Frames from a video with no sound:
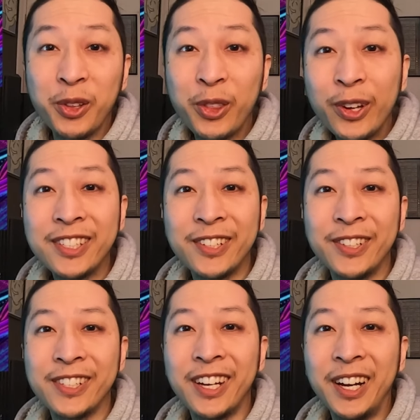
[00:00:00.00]
30
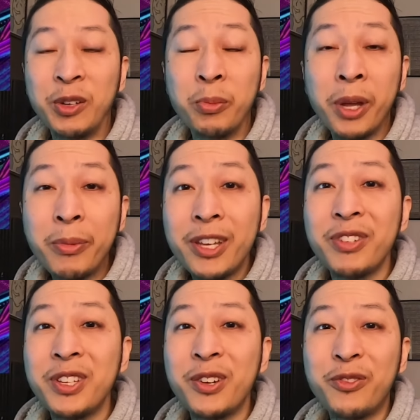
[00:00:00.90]
series card or maybe
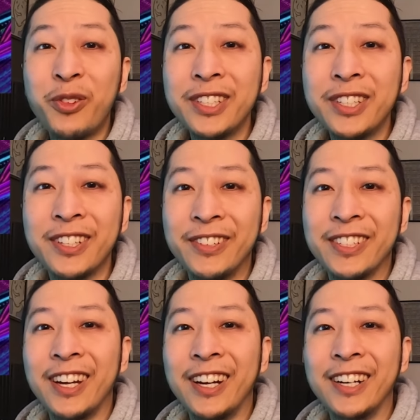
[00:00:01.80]
even your 40
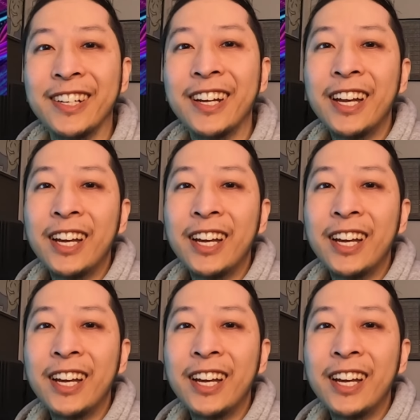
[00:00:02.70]
series card.